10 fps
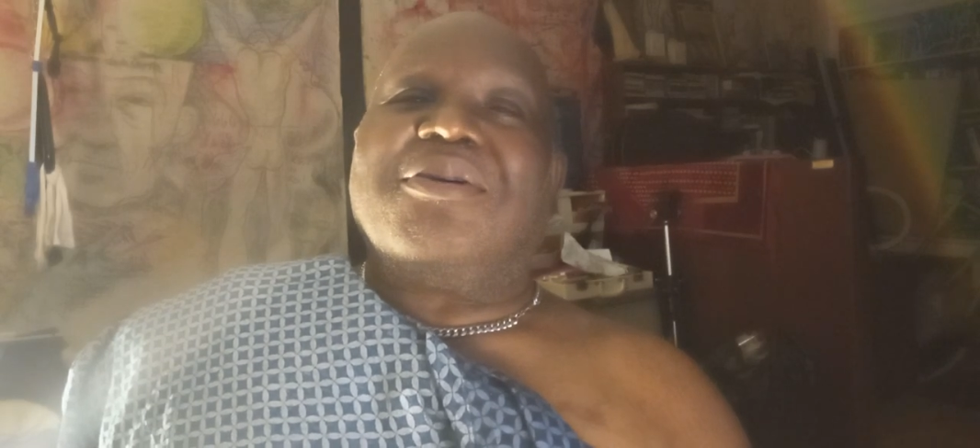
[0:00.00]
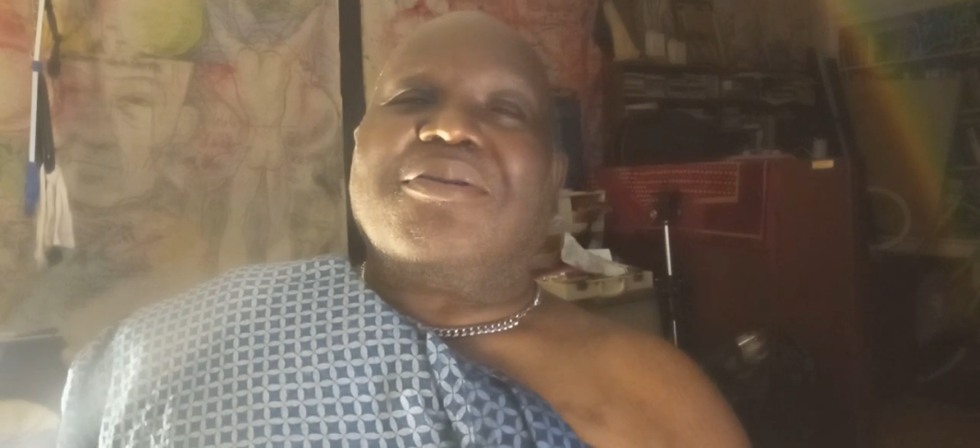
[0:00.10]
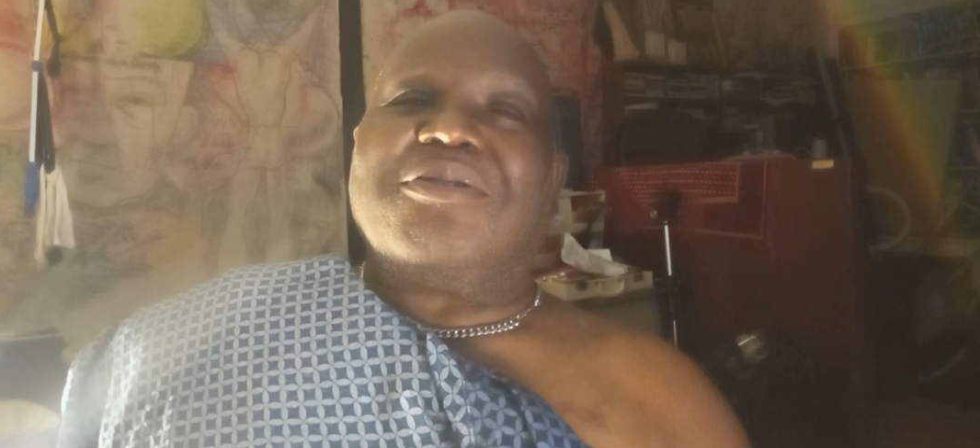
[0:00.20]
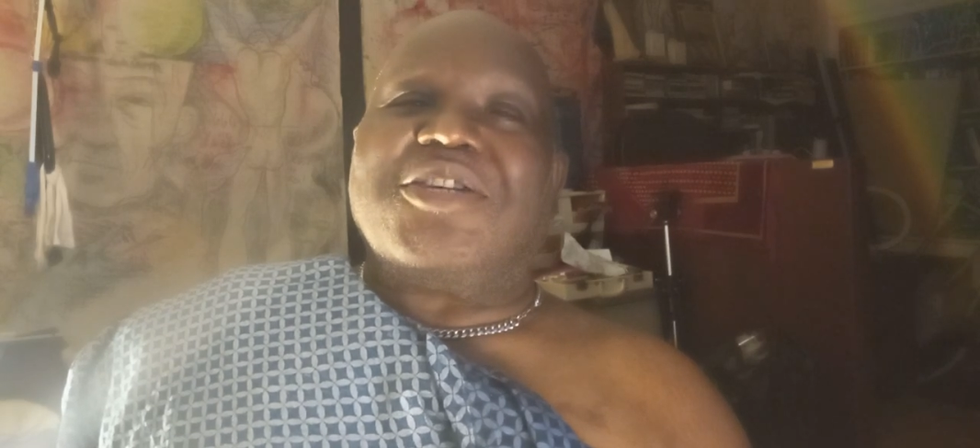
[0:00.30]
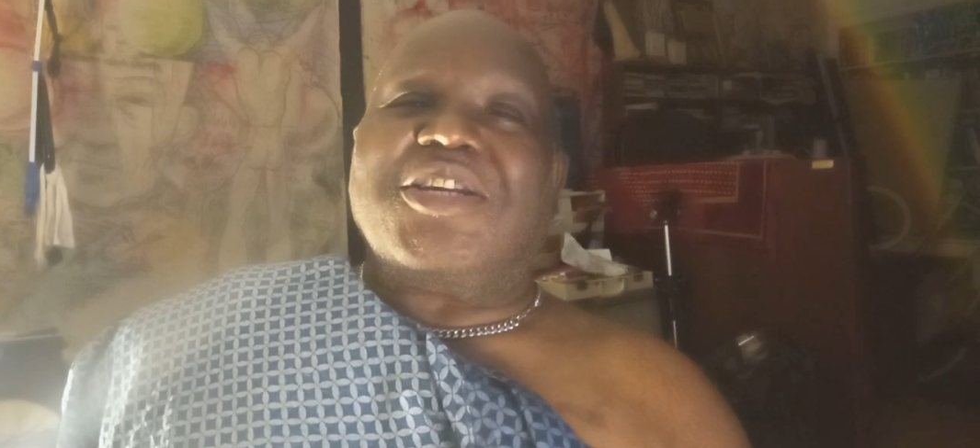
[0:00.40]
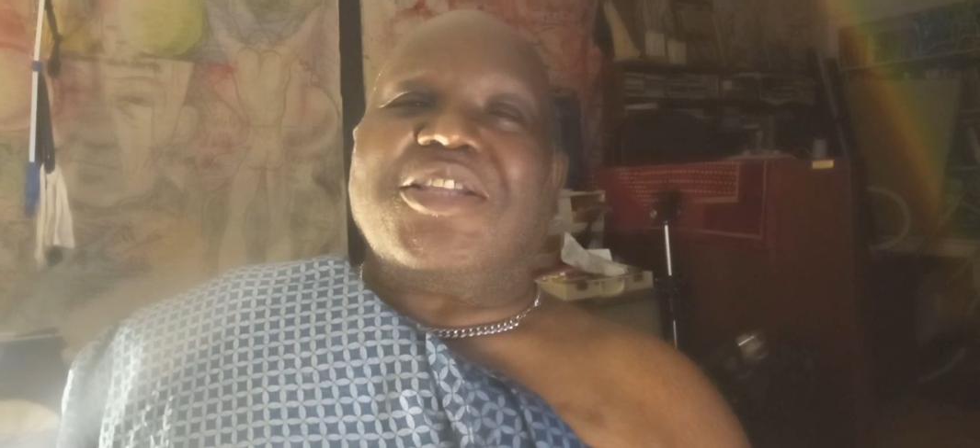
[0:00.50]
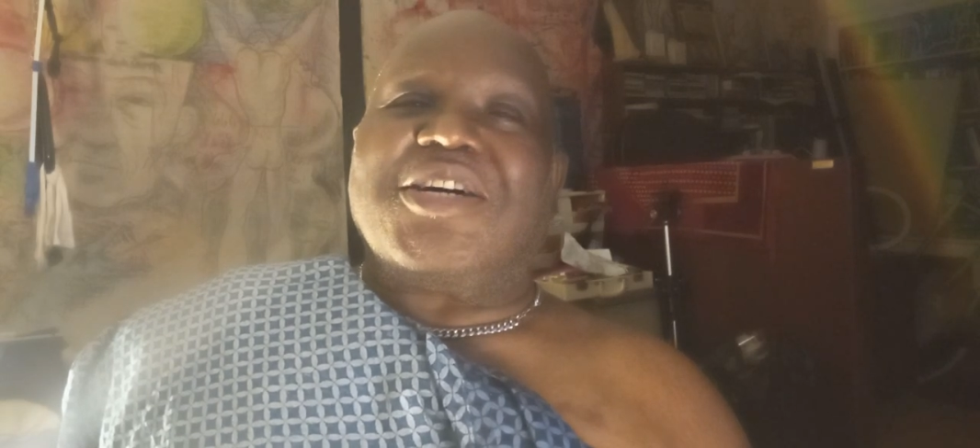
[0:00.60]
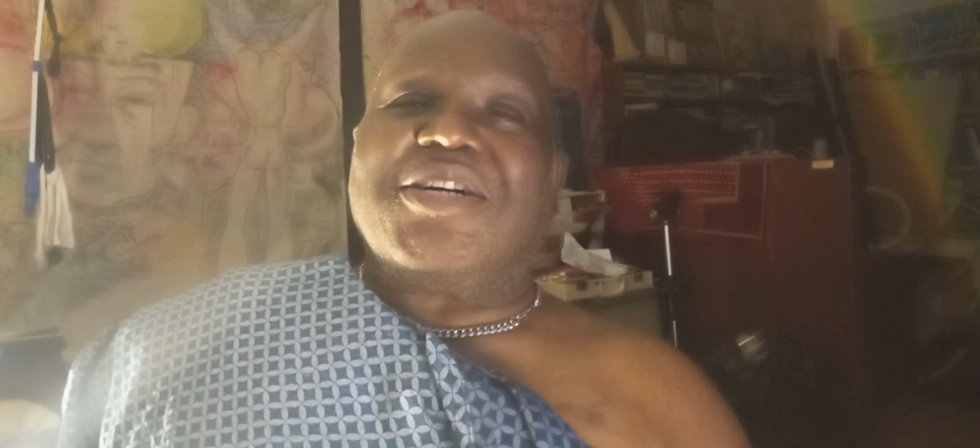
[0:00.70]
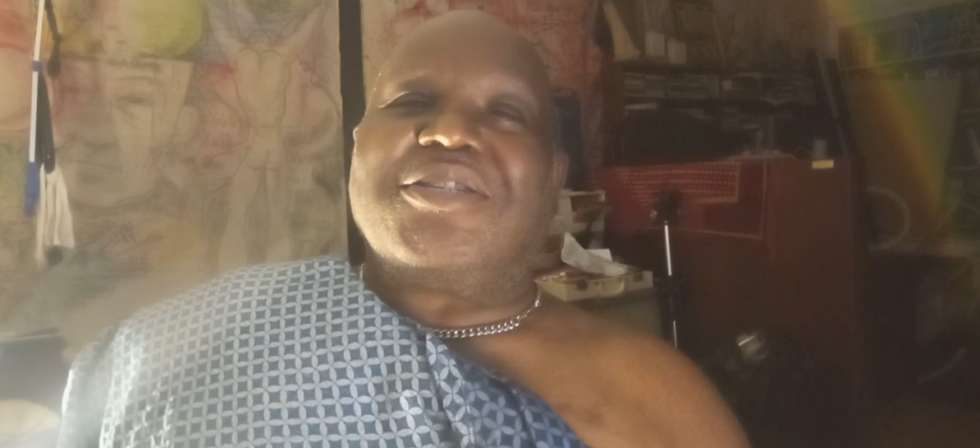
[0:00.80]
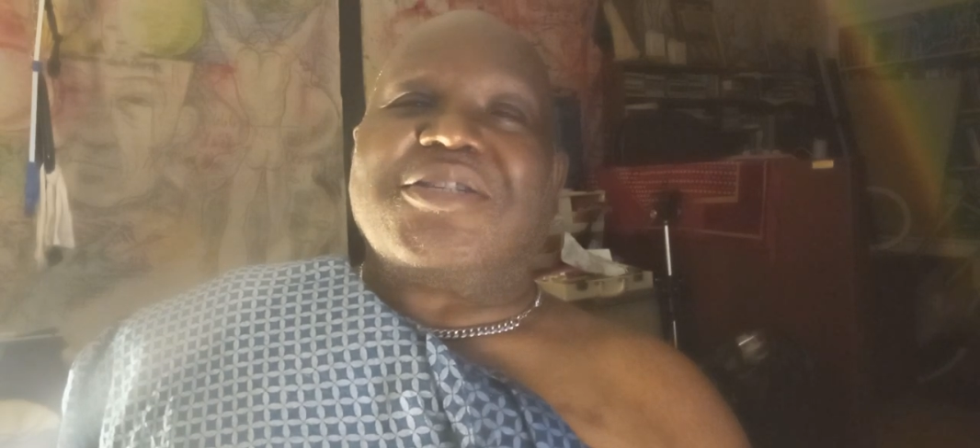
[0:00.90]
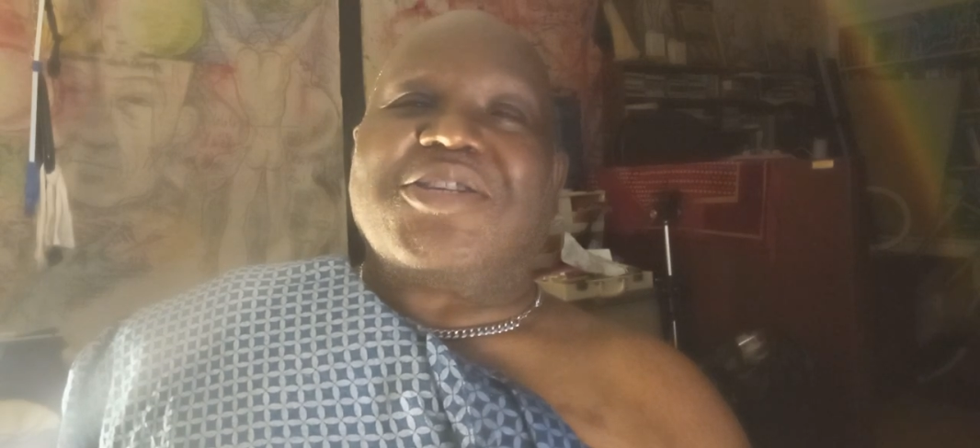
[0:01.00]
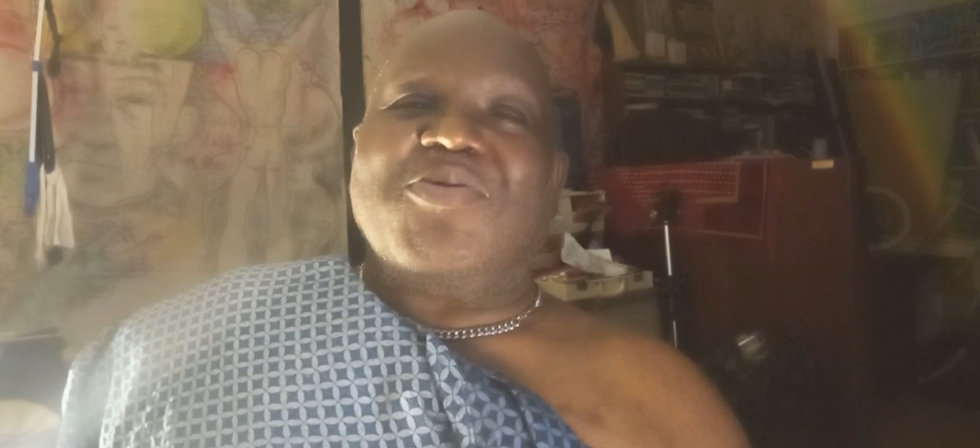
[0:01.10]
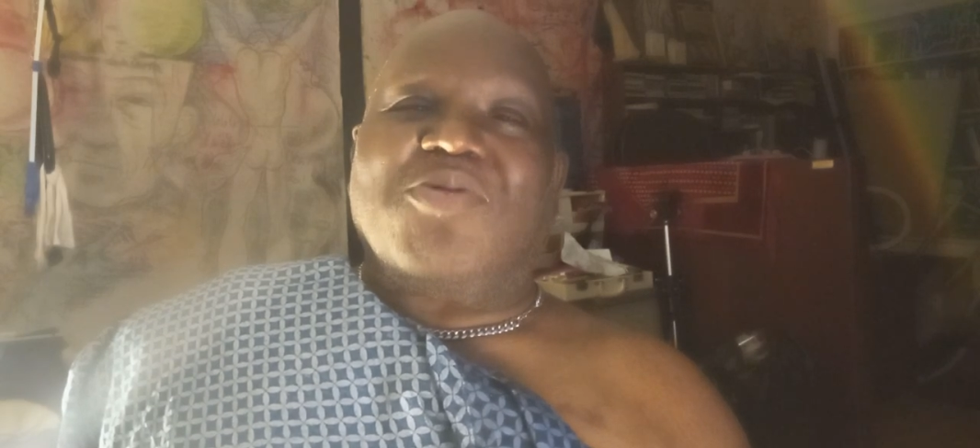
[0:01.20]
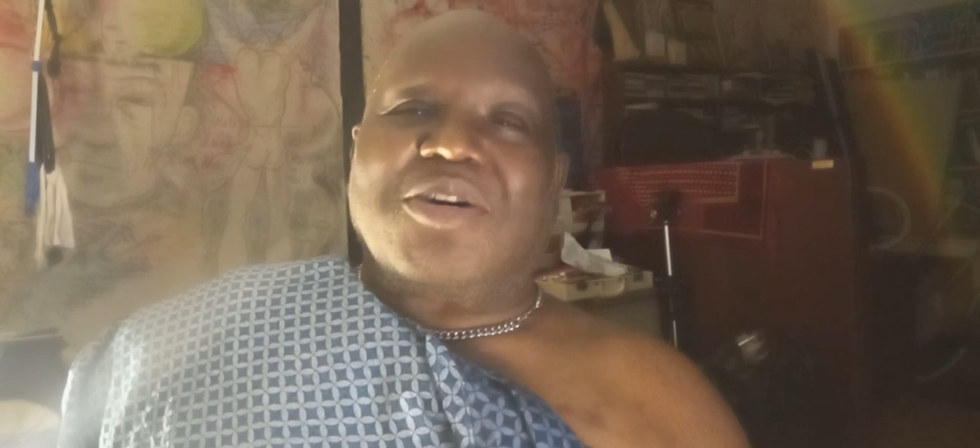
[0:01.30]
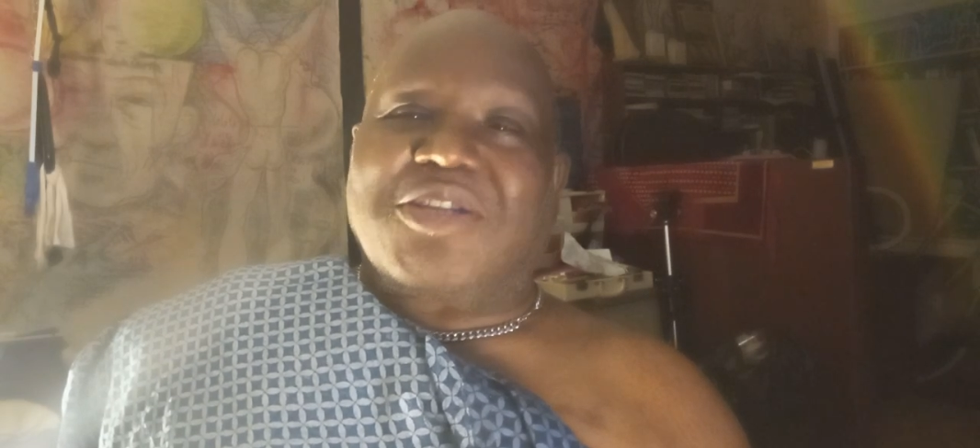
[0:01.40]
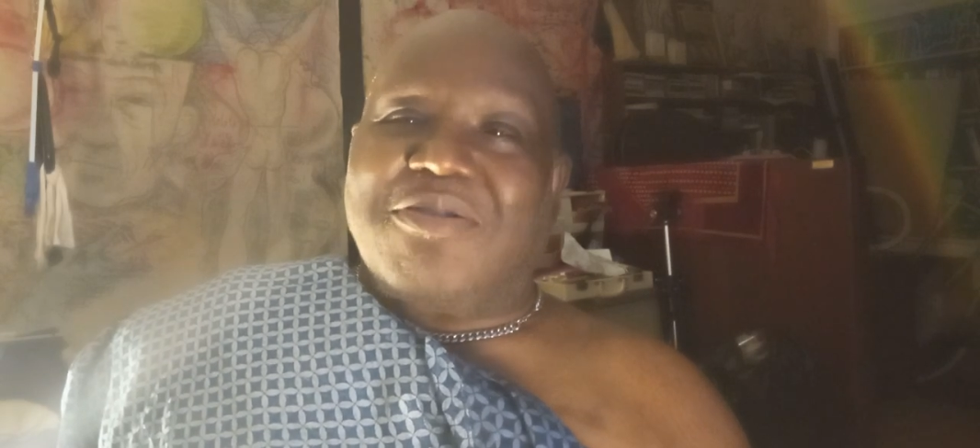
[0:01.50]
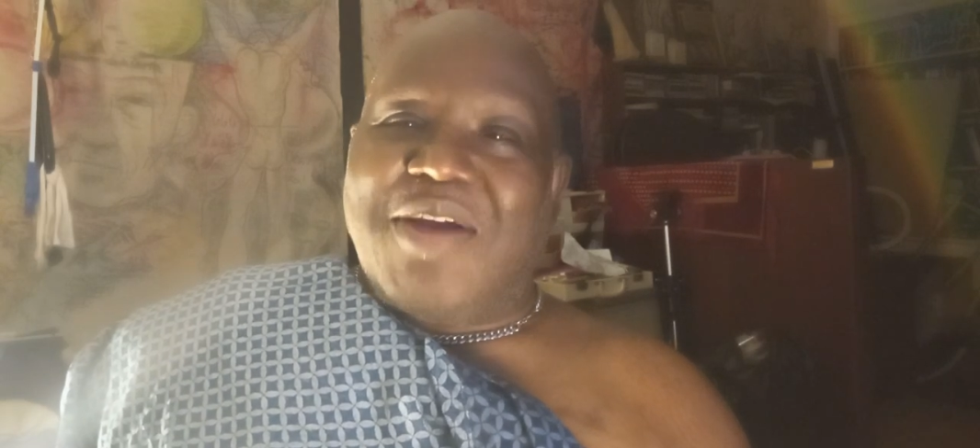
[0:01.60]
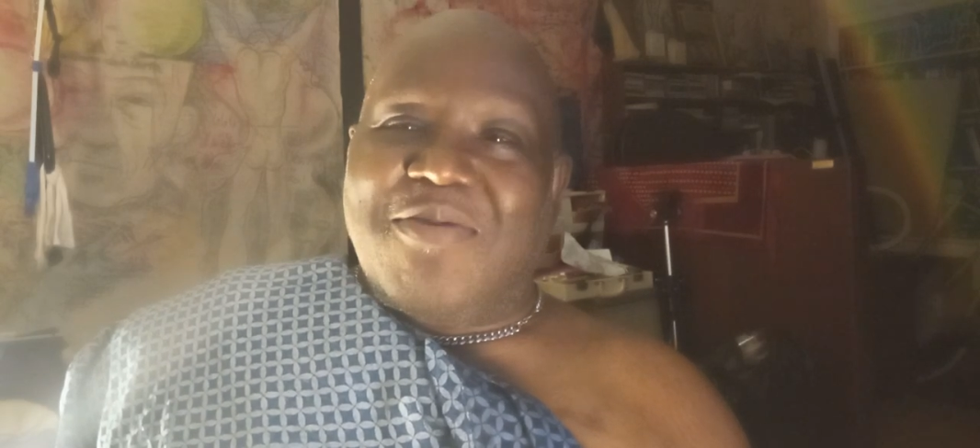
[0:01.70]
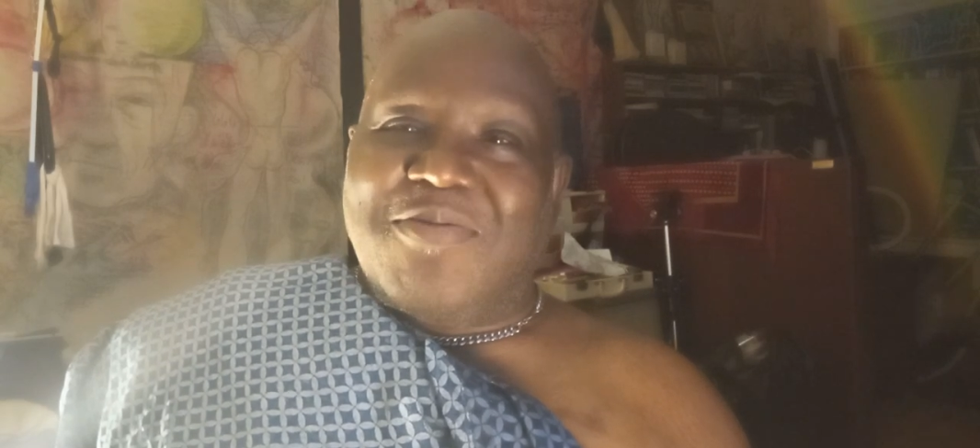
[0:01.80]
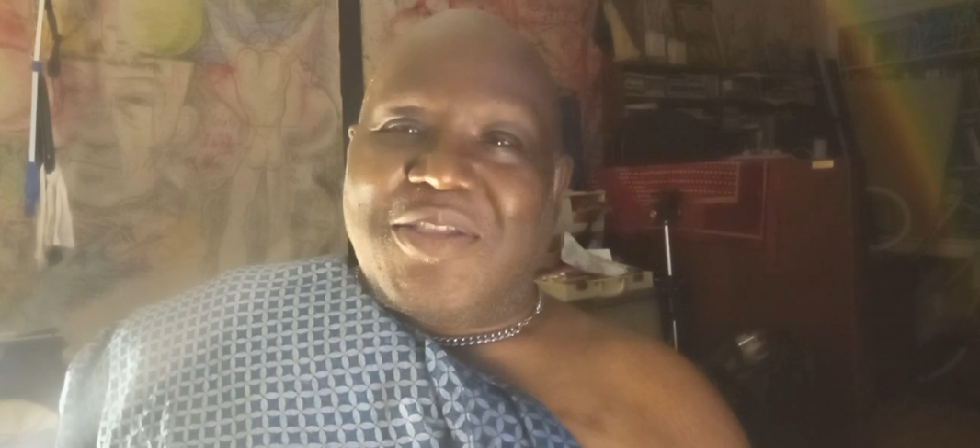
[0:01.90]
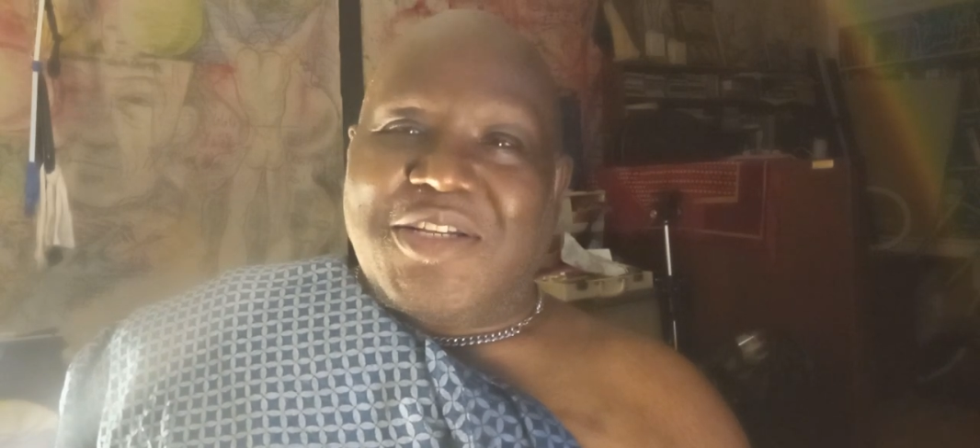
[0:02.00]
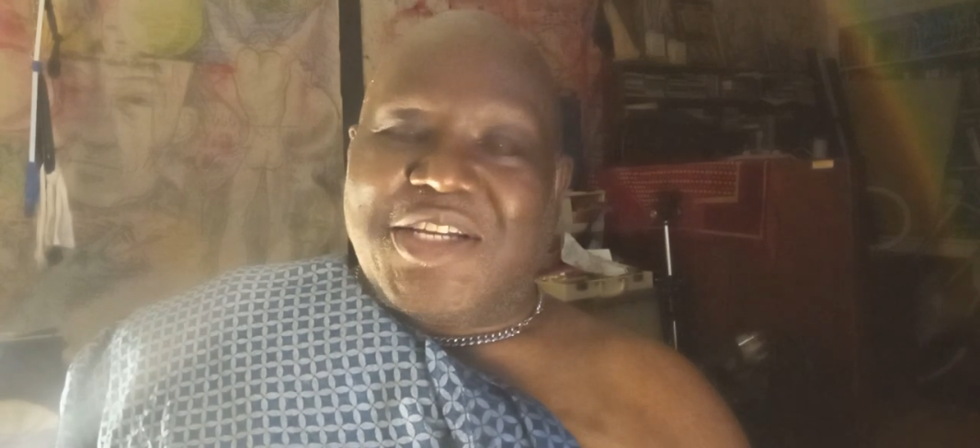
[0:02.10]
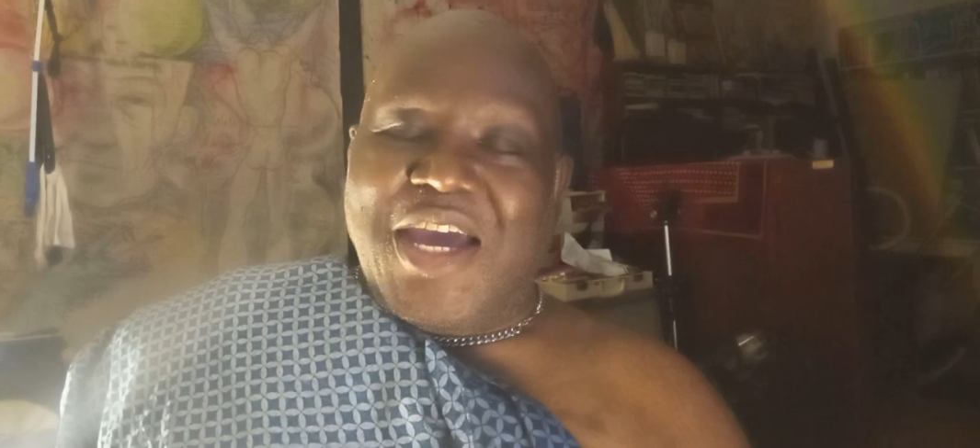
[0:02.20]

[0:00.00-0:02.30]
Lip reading: All that he does is he walks around with his